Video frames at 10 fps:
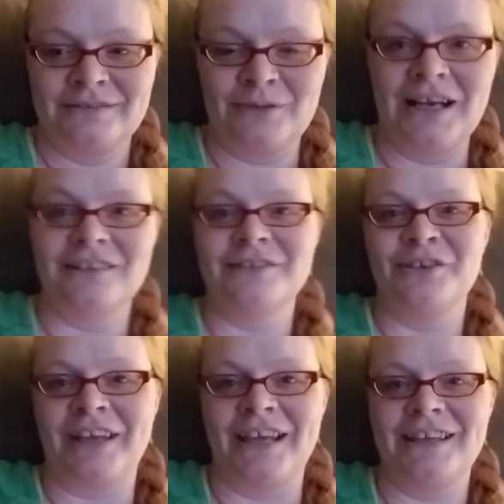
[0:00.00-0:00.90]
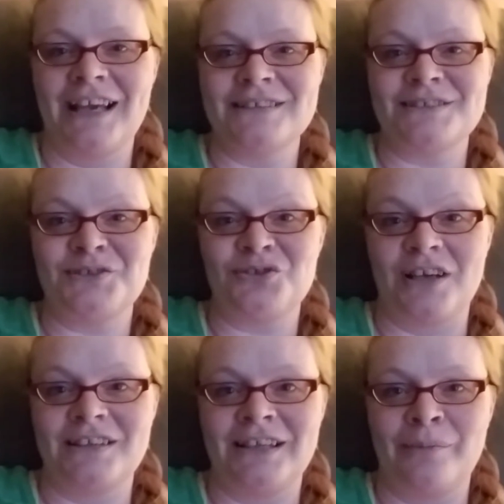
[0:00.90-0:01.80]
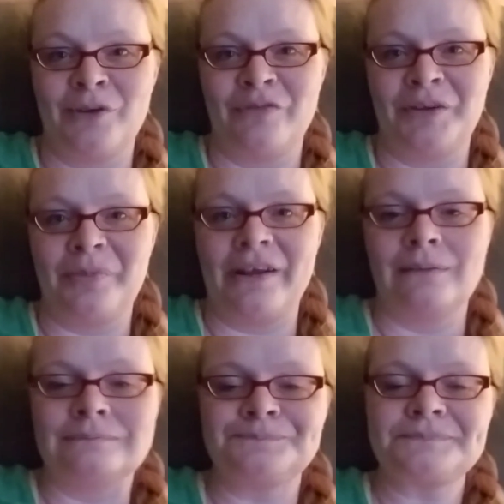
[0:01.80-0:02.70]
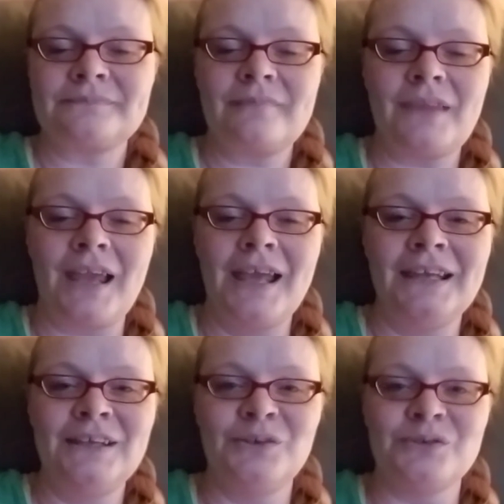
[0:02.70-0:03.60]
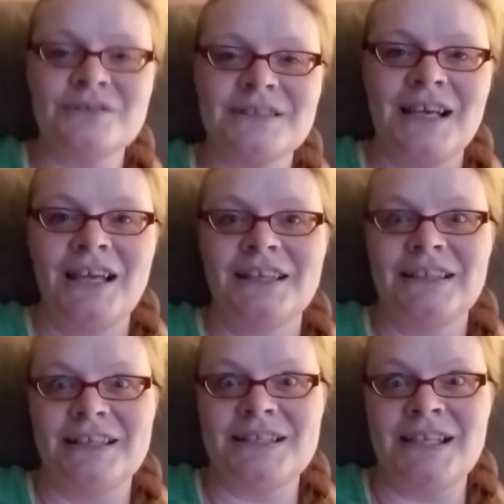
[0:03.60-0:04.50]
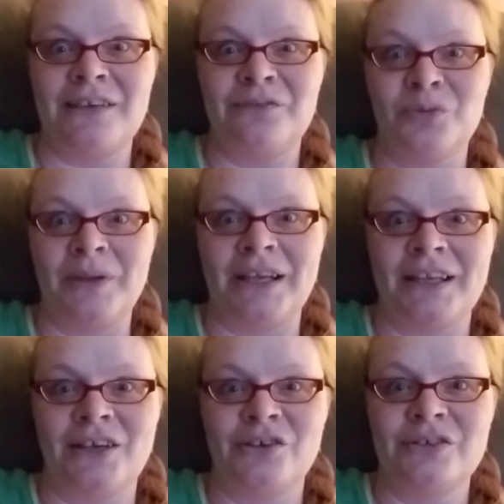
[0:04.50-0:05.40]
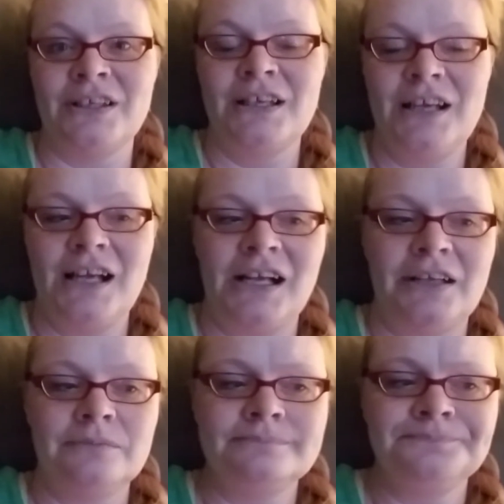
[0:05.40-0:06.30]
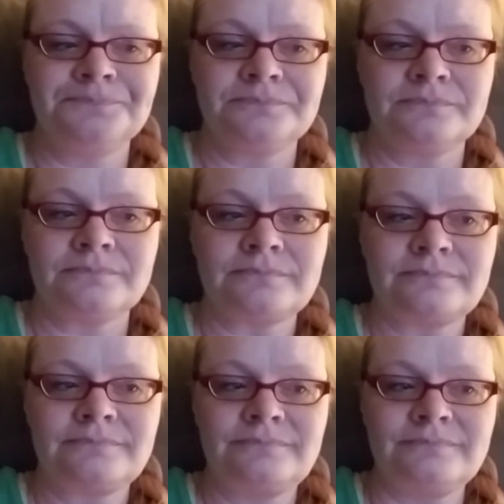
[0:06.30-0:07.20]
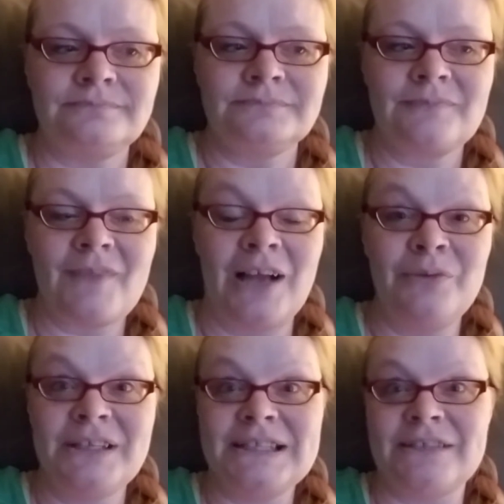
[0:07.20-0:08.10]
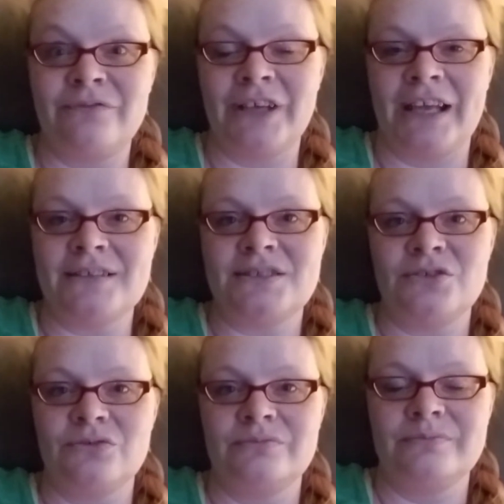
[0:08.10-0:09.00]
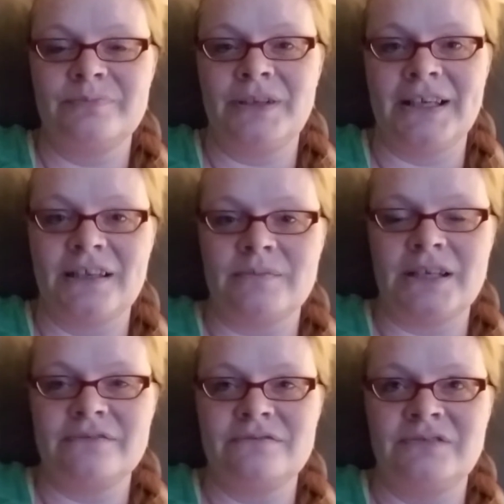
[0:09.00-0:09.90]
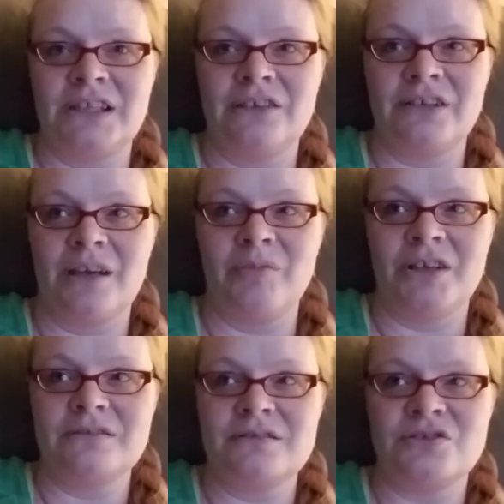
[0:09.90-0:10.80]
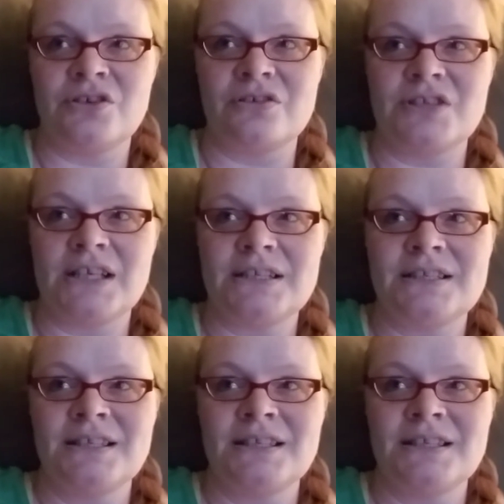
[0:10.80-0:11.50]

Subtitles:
Well, okay, Gas is trying to get Murphy to play. Any hoodles. Lazy day for me, I know. I really did forget to plug in my video camera to charge it.